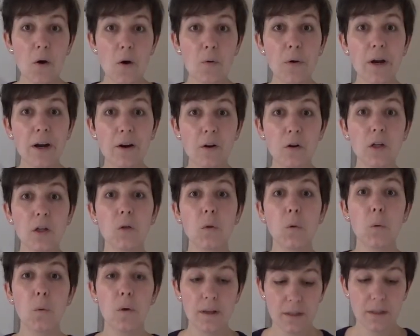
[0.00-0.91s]
we are going
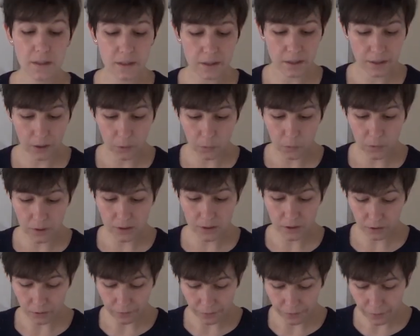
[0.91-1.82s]
to answer the
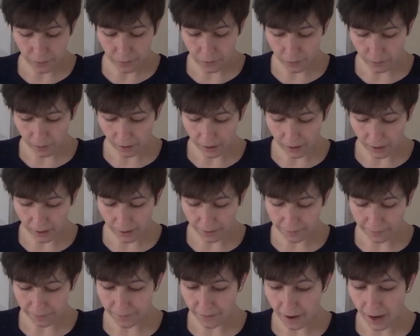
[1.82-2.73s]
question 4 and
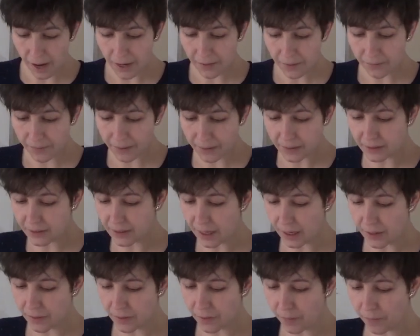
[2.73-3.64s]
5
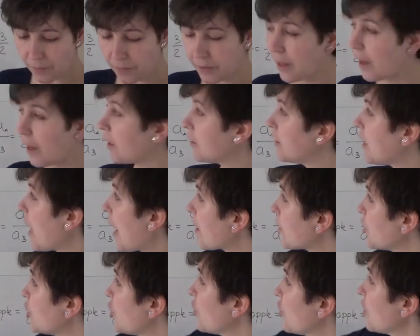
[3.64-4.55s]
inside of the
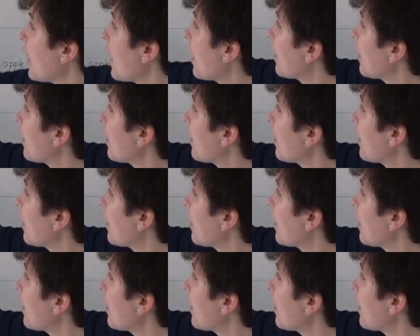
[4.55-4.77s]
section A